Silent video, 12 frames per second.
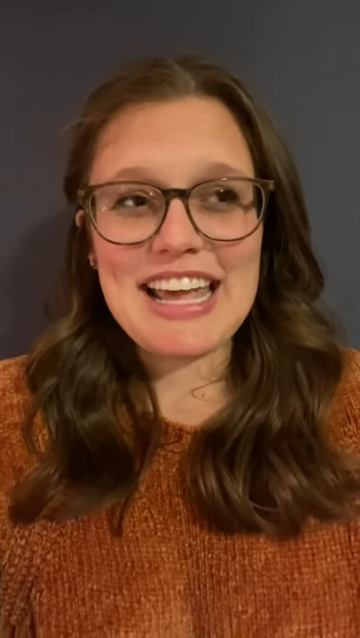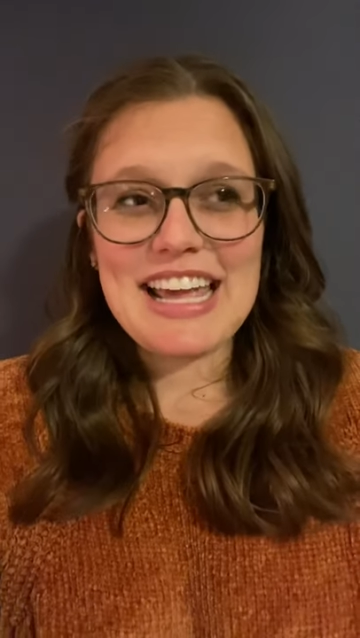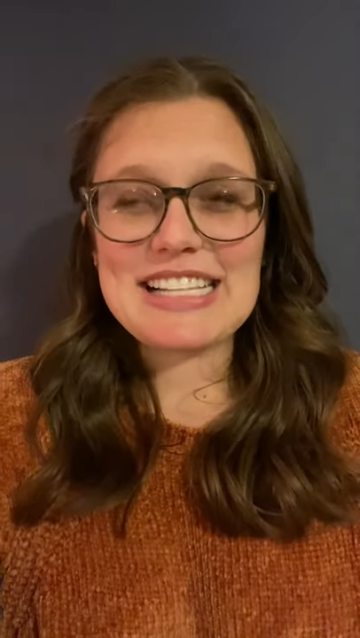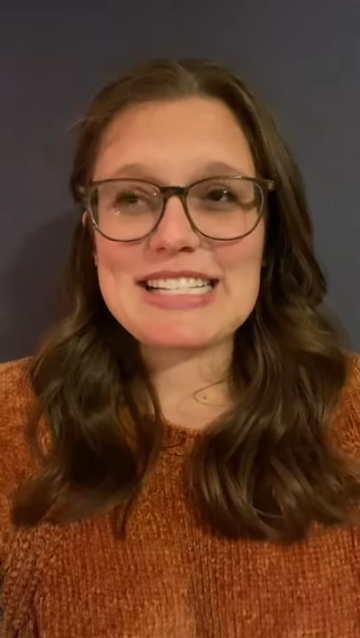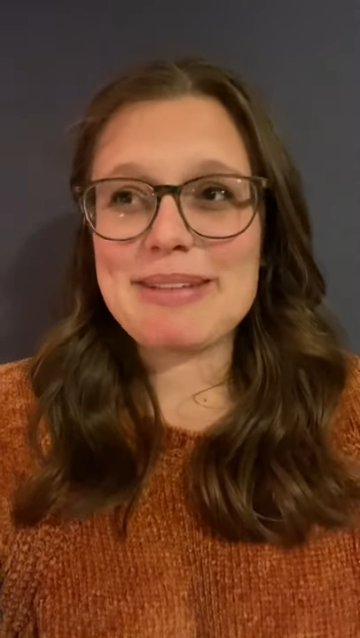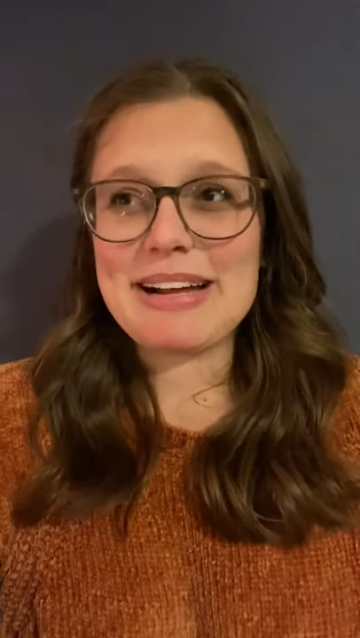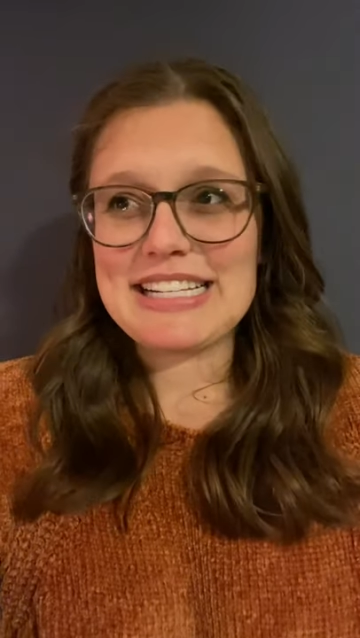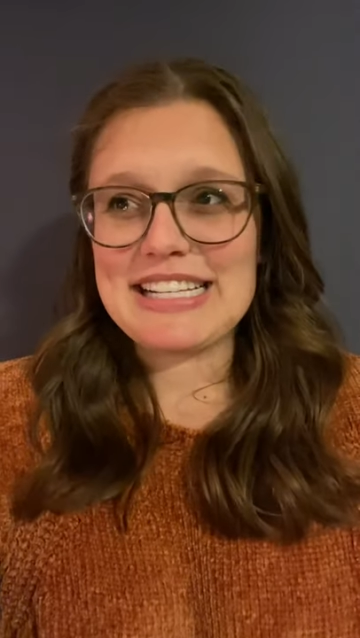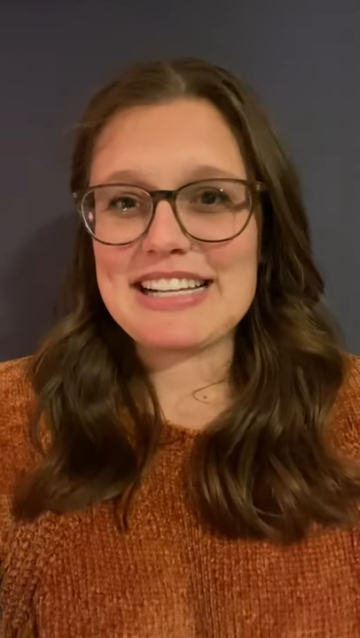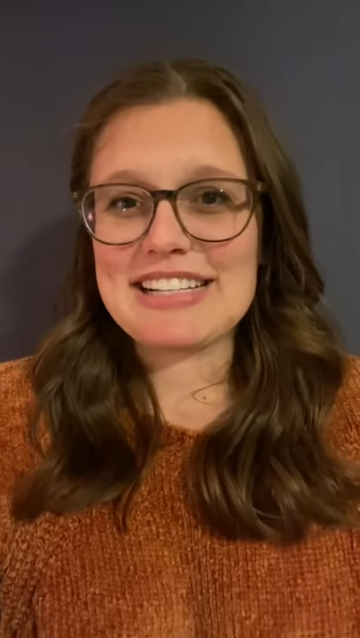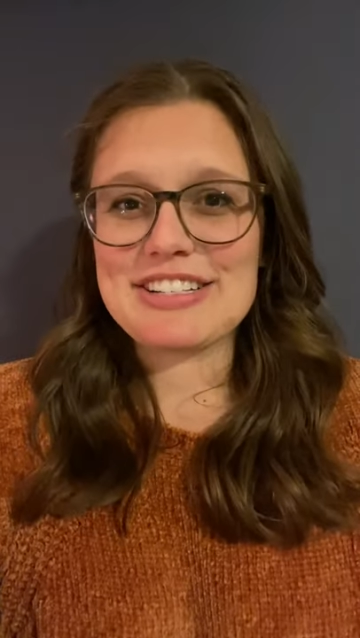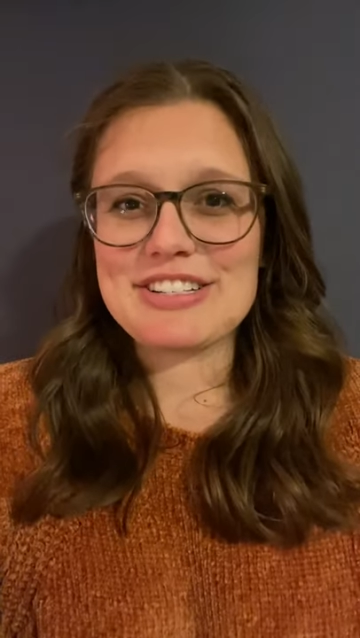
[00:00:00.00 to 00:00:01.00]

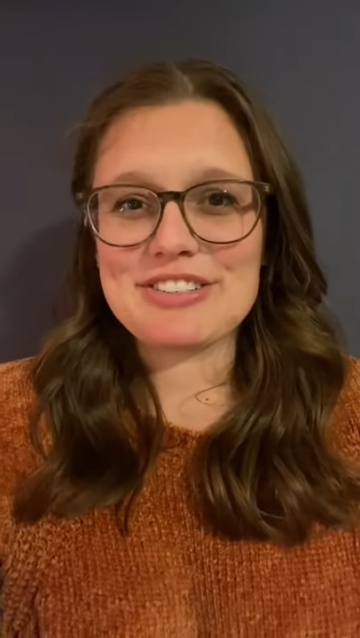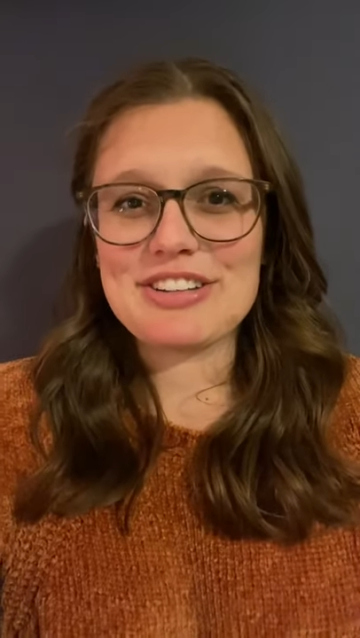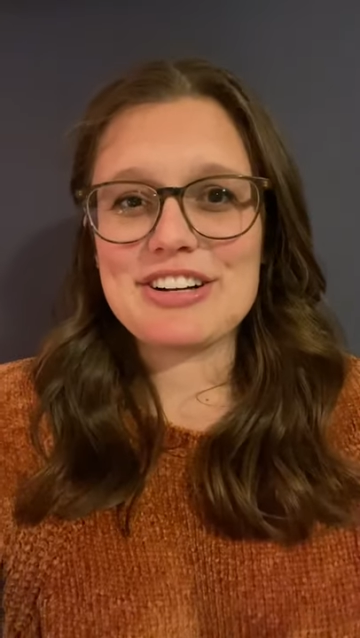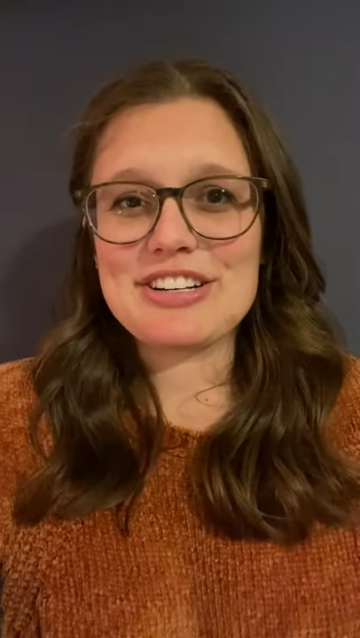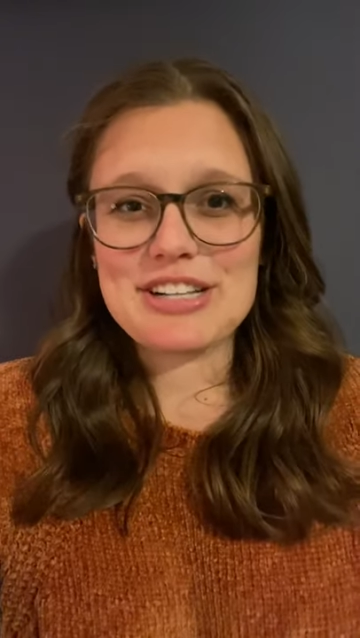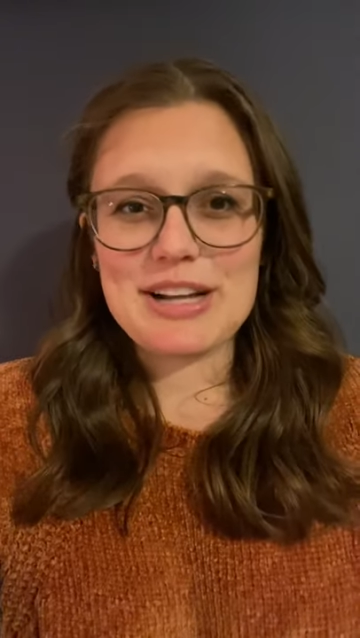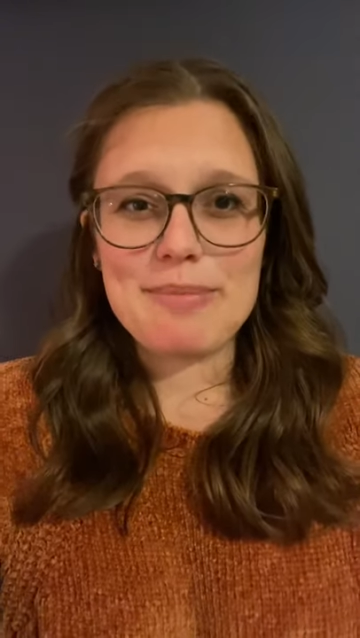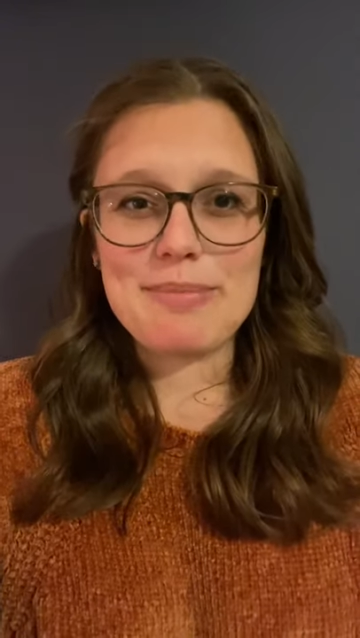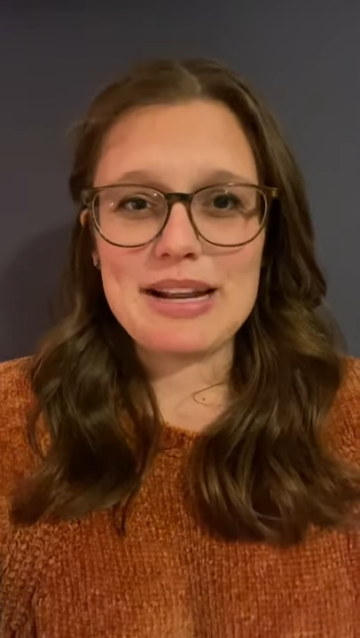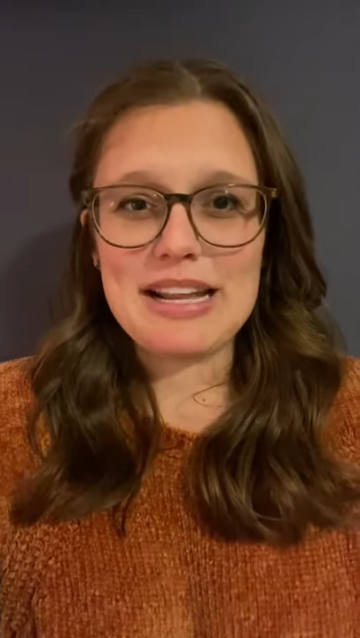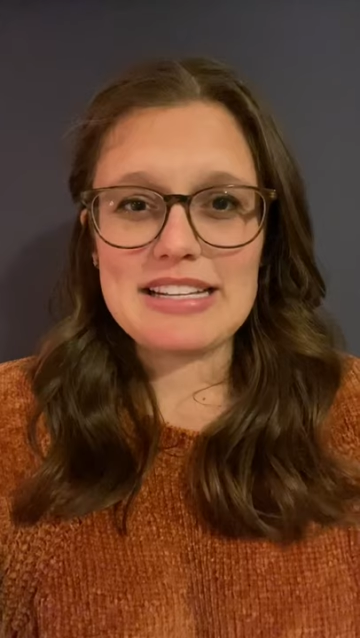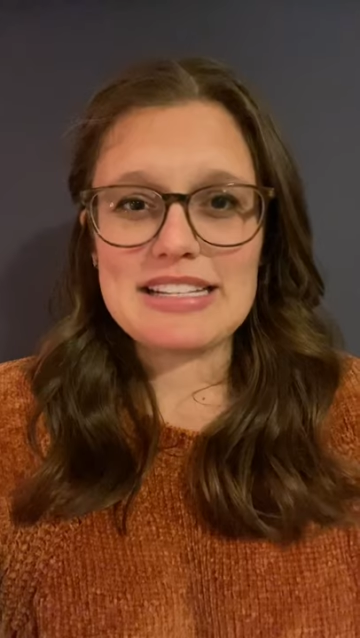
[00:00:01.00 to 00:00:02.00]
expecting such a large
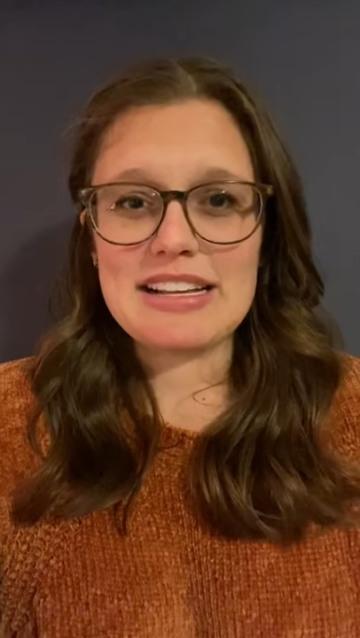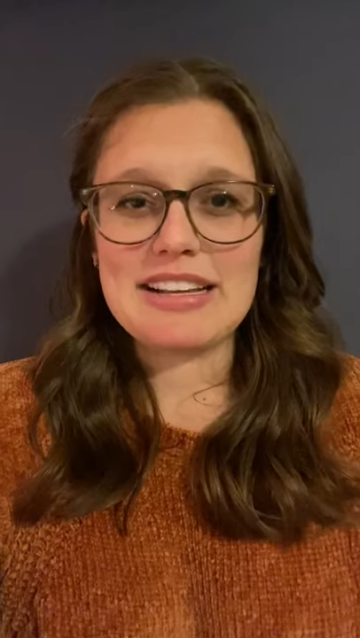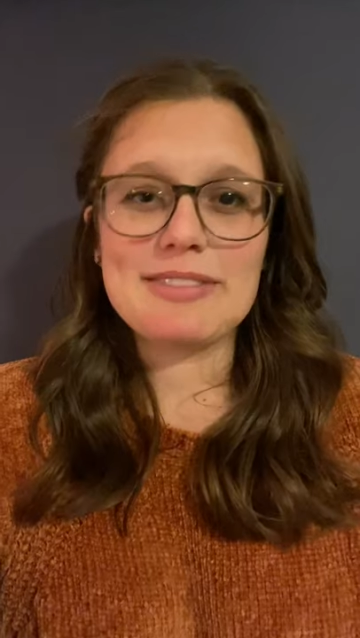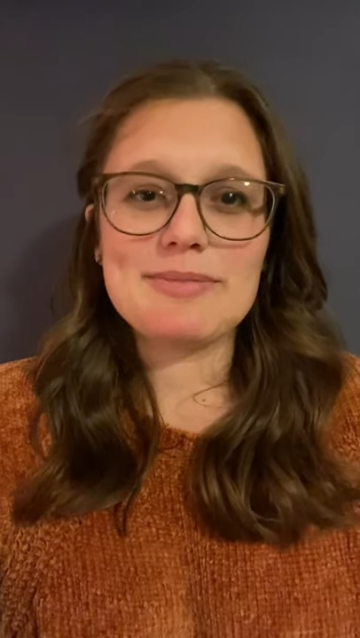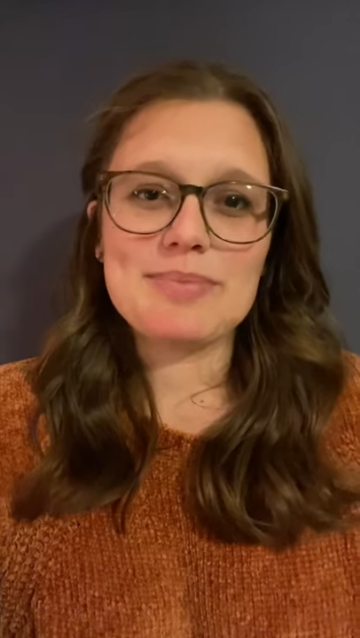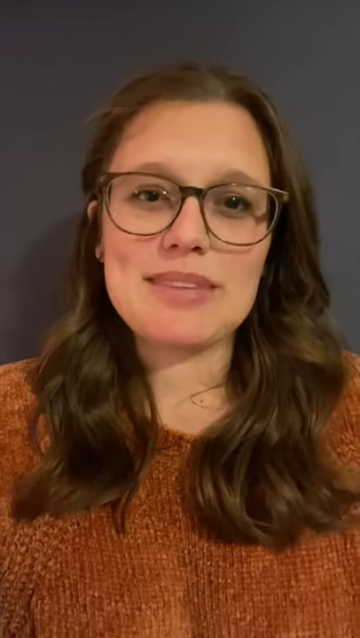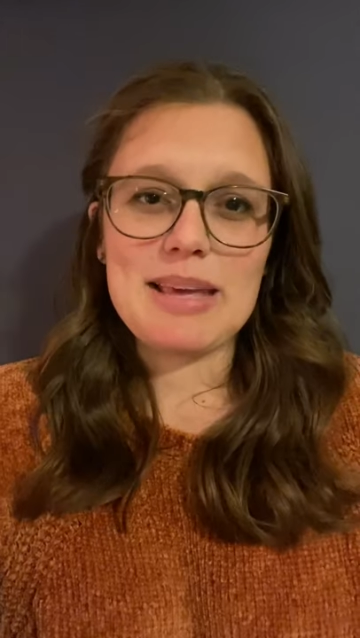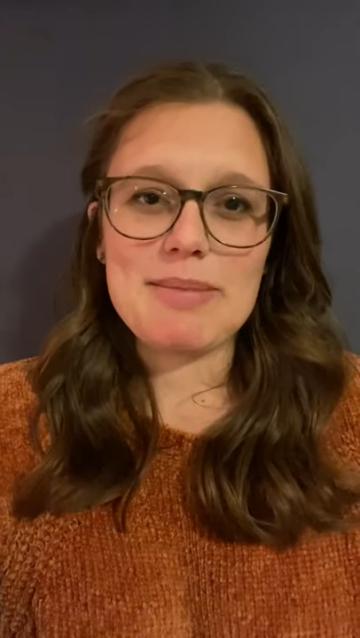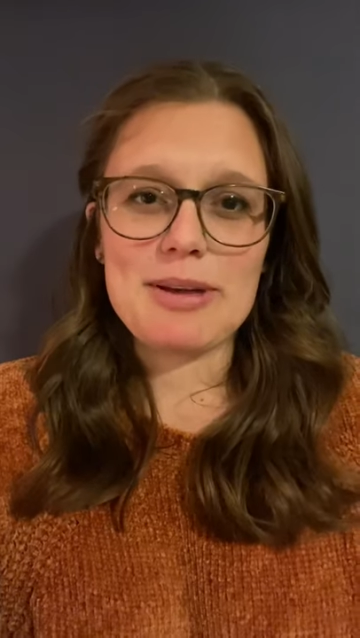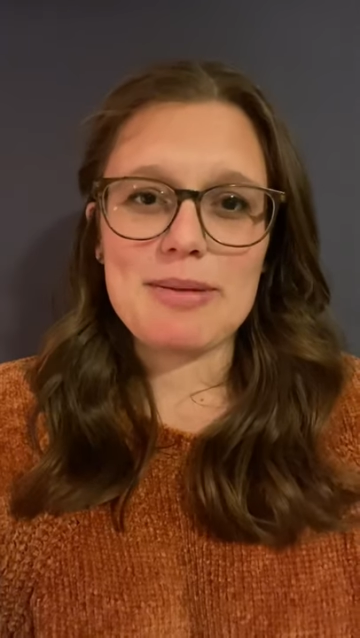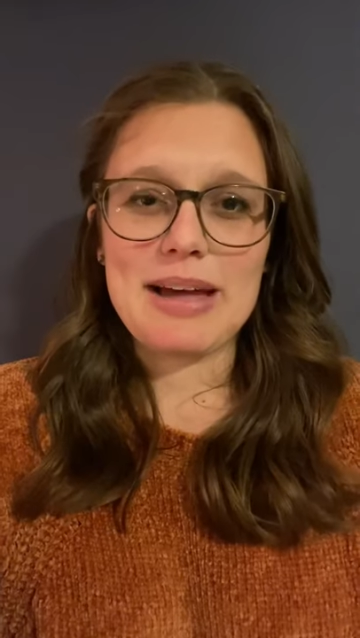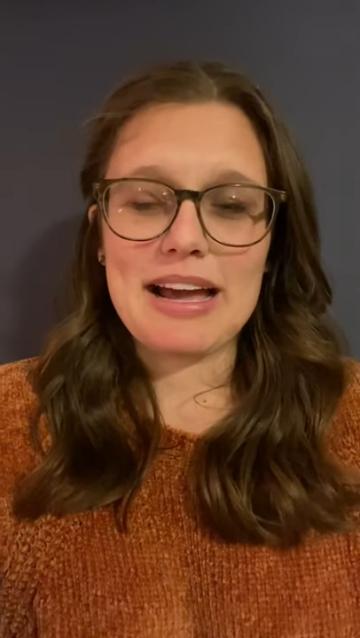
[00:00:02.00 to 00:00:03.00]
company to
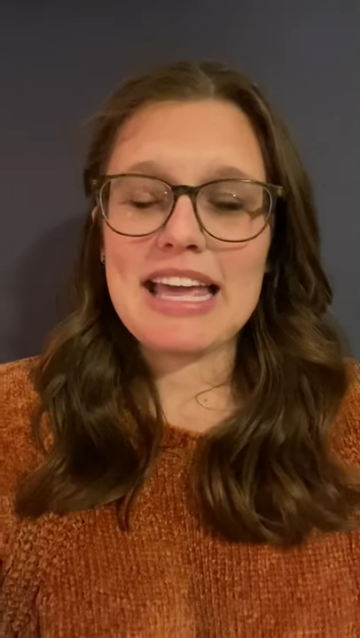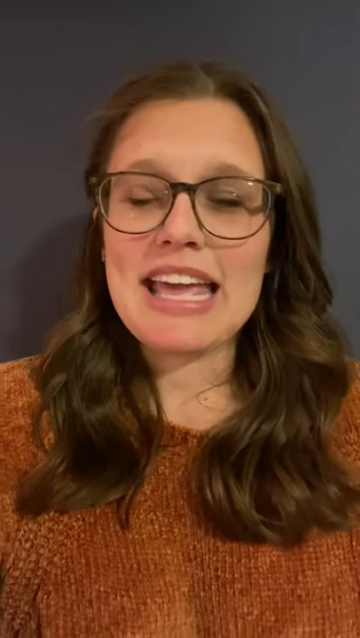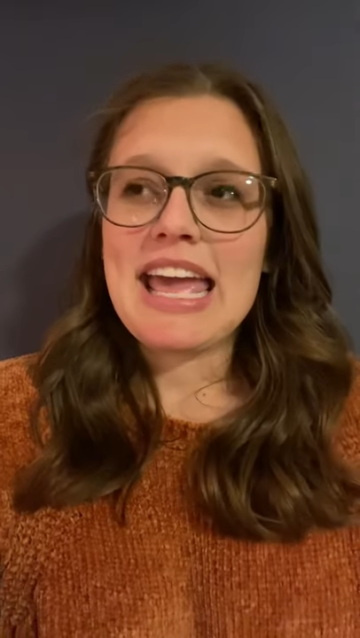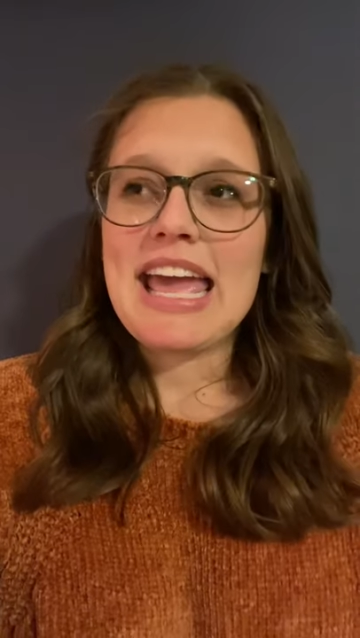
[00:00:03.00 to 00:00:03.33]
email back.